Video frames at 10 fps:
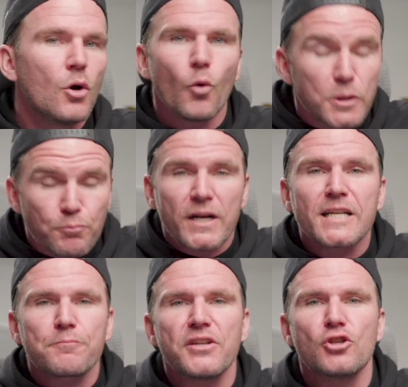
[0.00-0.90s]
Which
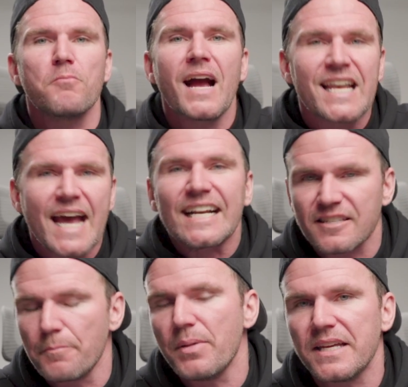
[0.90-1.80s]
brings me to my
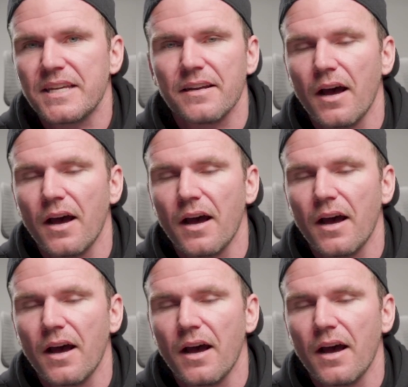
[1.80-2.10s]
next opinion.